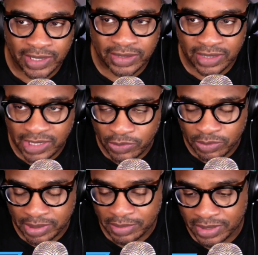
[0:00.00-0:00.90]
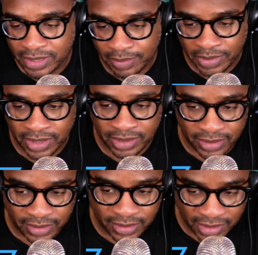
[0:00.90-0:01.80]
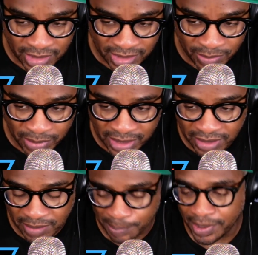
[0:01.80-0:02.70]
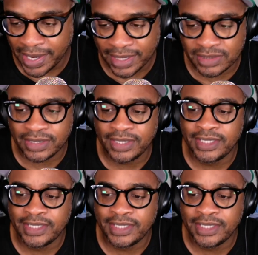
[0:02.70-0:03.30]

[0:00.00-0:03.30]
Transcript: I think he would be able to come in and make impact.